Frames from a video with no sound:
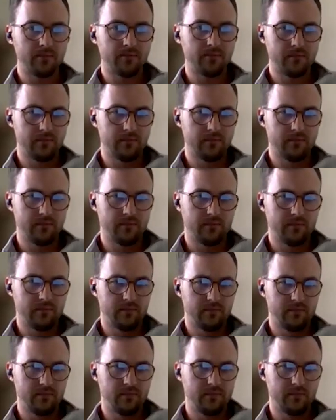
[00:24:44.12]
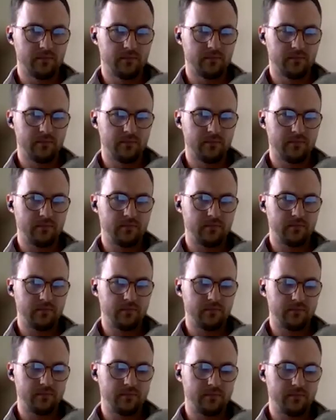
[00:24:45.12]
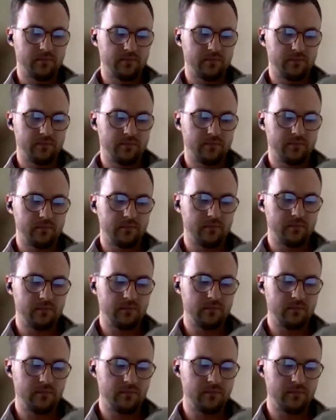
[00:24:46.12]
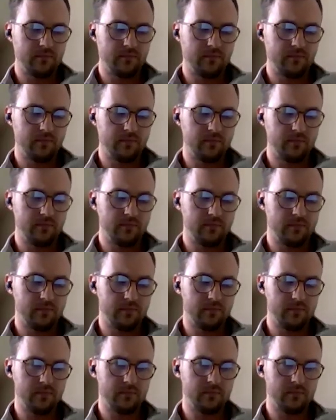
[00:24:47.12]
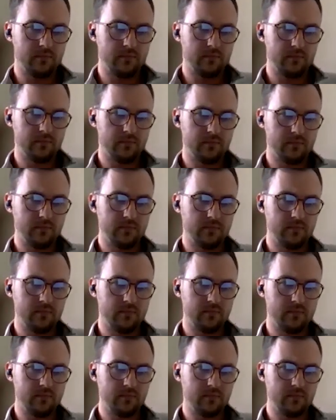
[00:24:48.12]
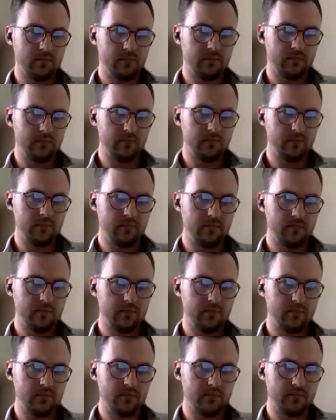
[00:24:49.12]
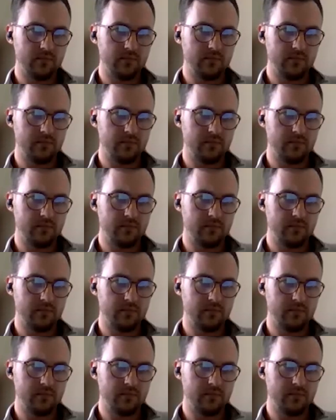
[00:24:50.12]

(not speaking)